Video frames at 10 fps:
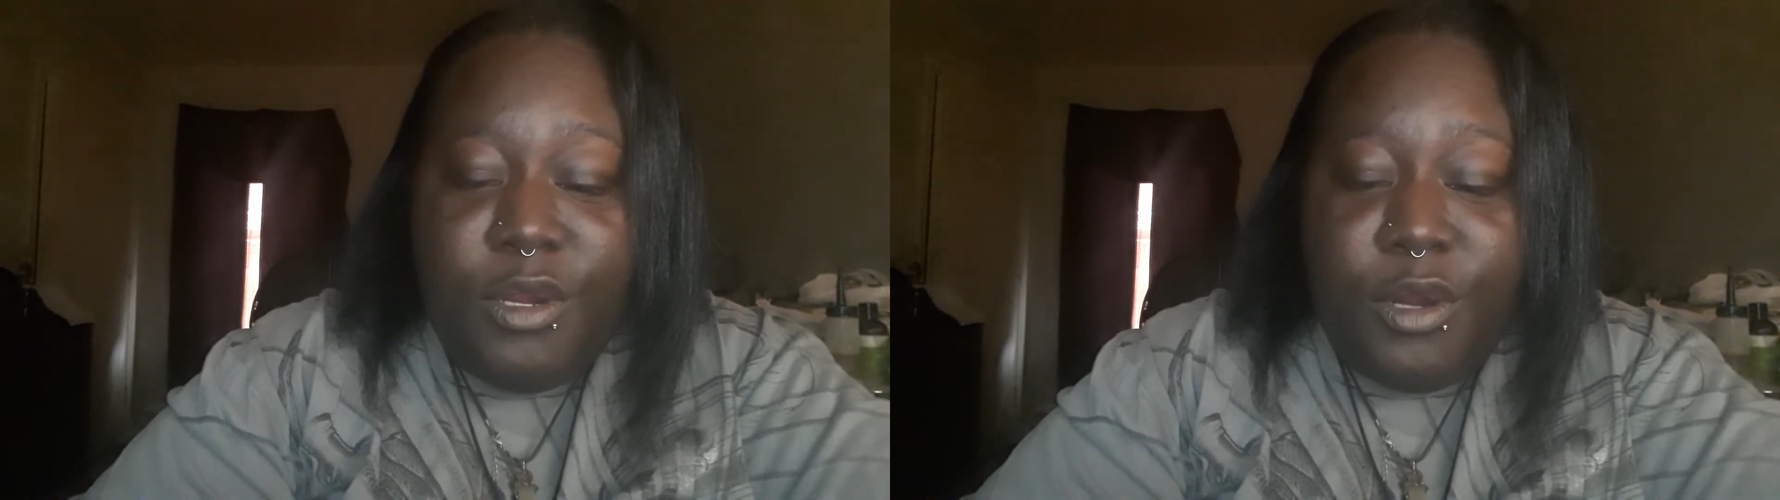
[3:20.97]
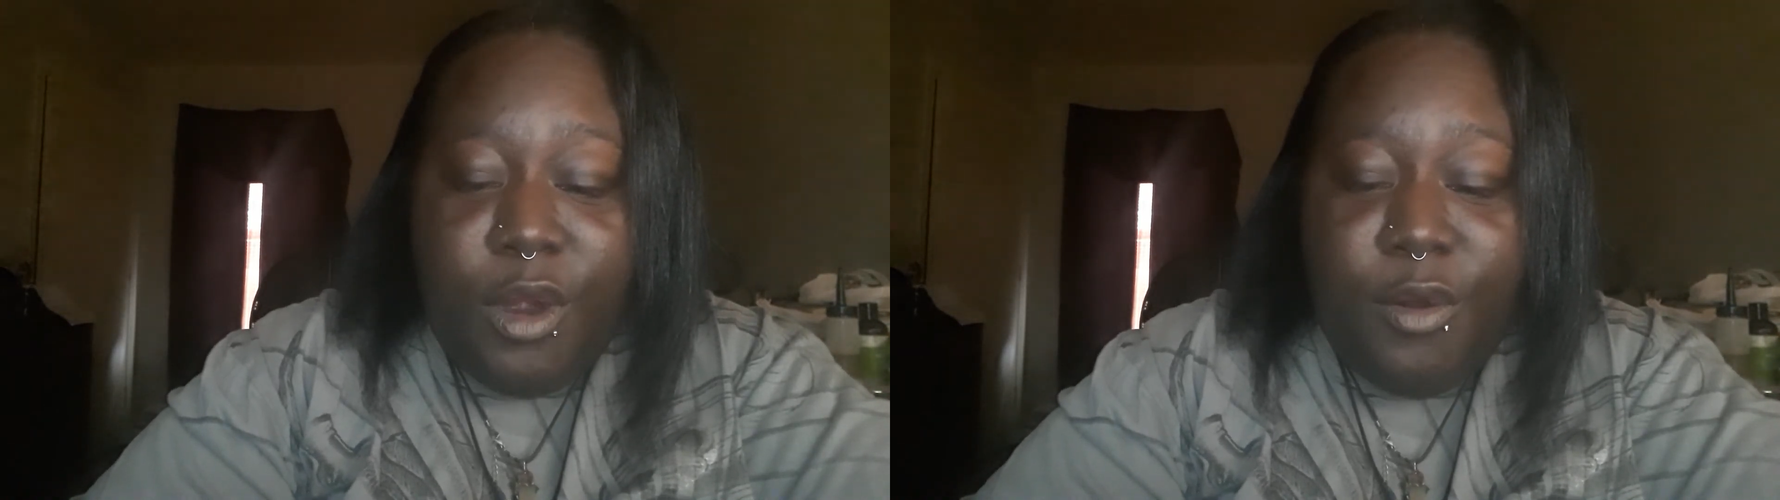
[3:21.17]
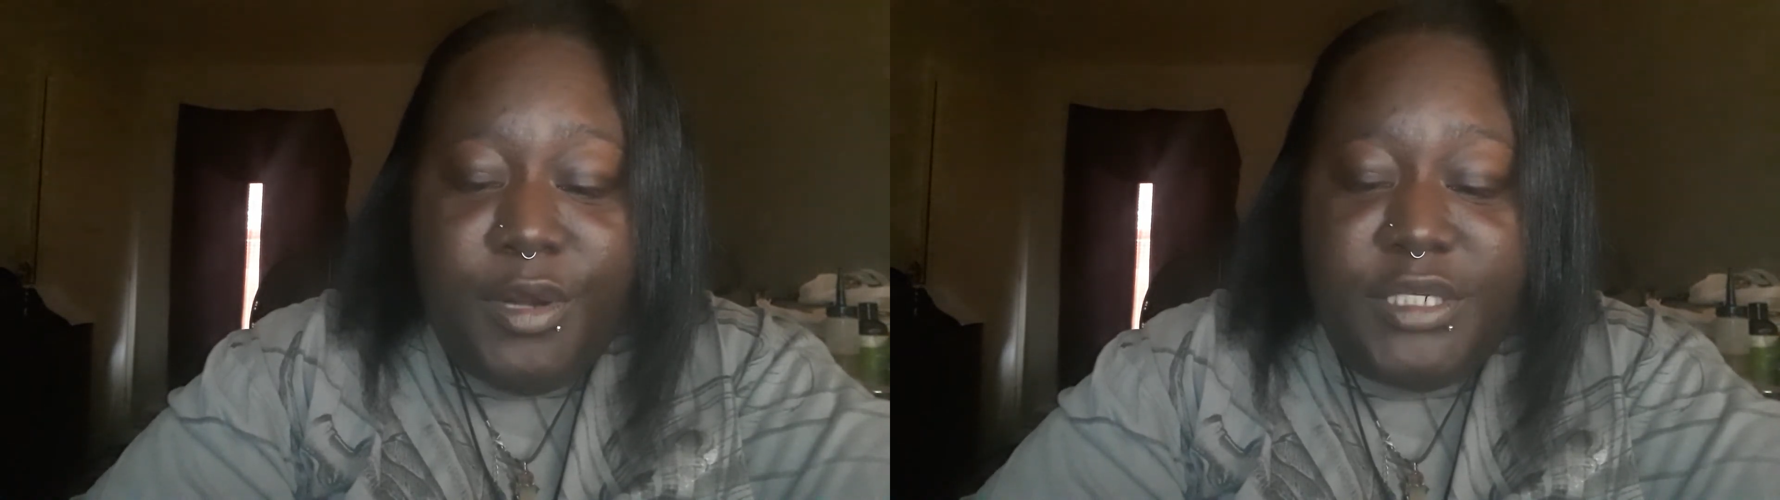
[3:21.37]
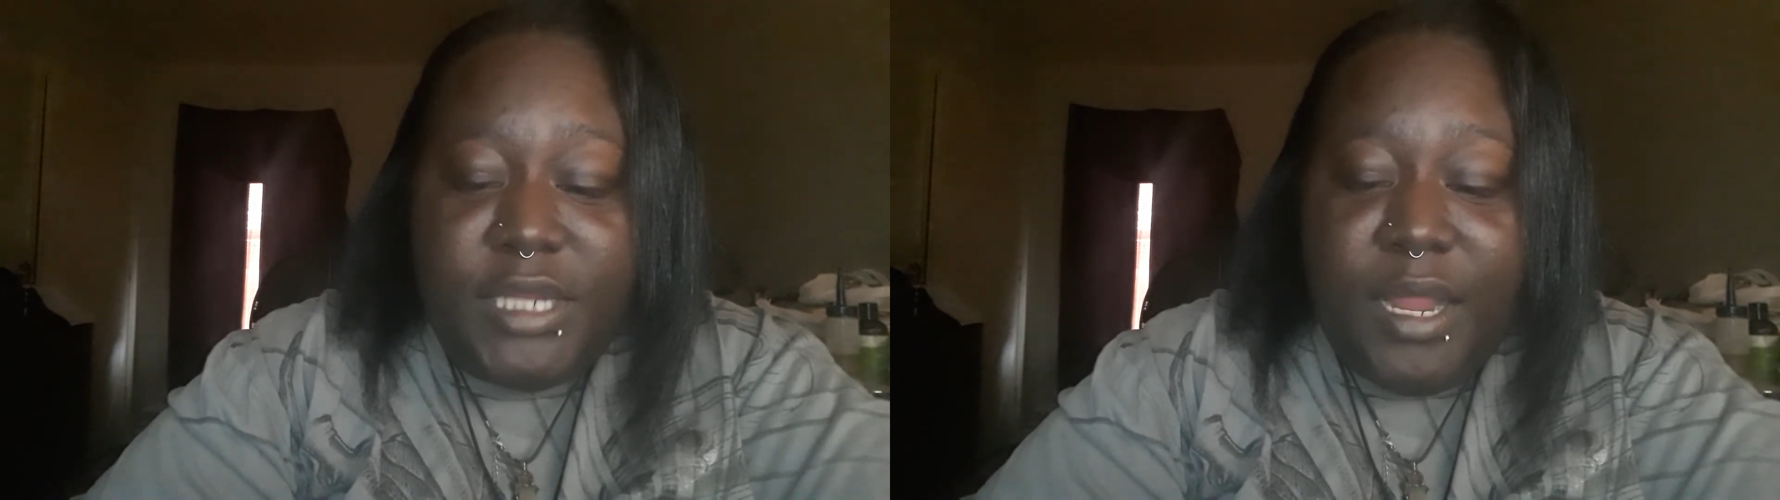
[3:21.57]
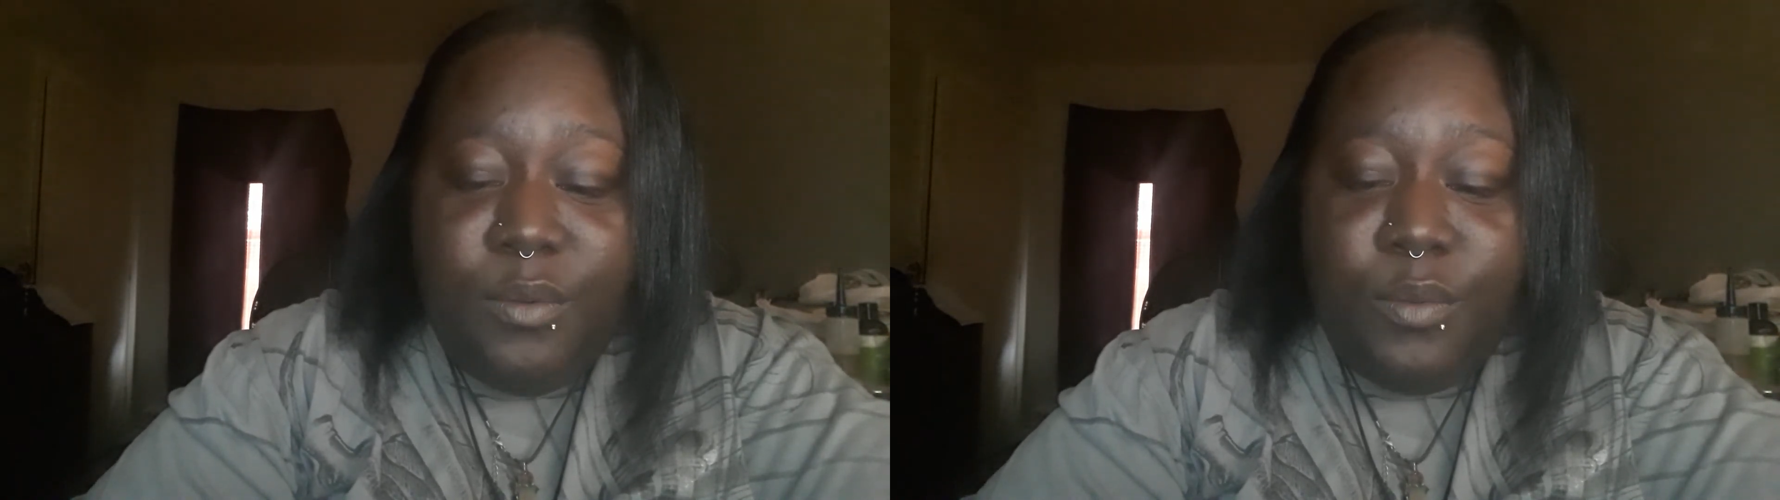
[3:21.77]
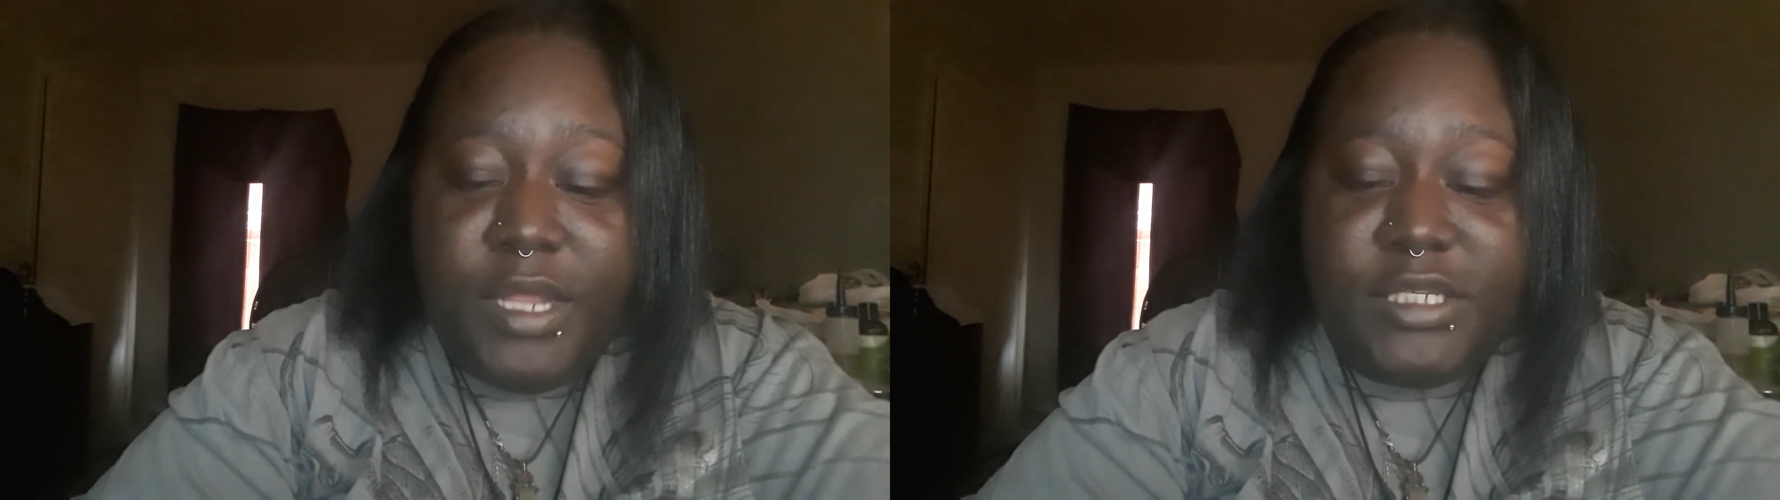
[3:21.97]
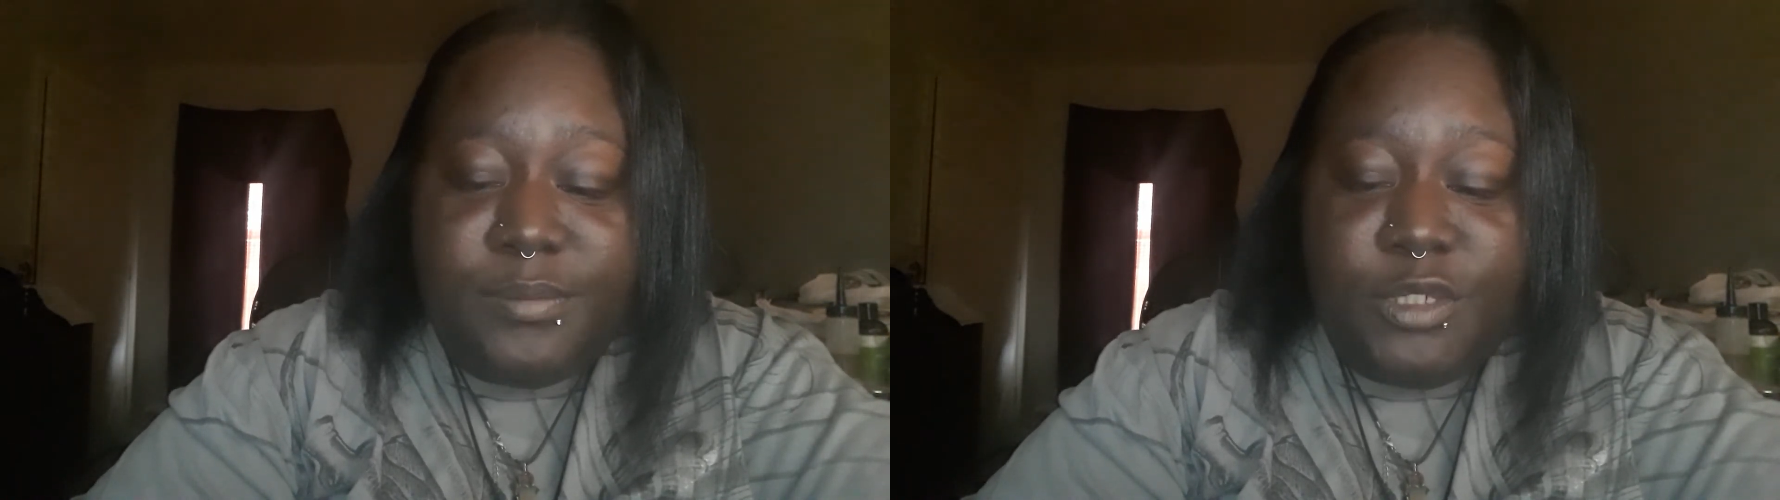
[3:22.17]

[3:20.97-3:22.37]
courage, and wisdom